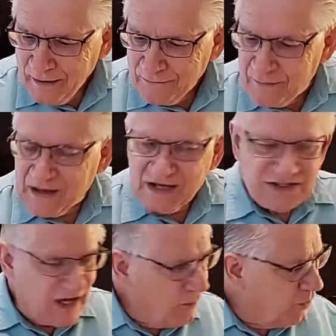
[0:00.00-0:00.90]
Because
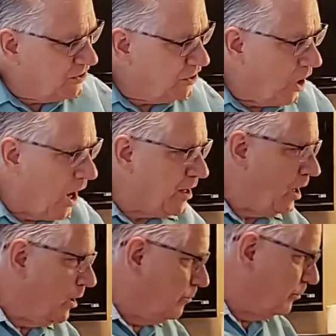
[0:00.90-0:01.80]
they would not
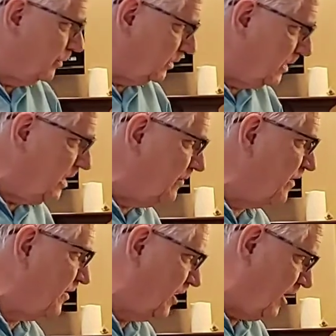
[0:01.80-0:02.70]
believe that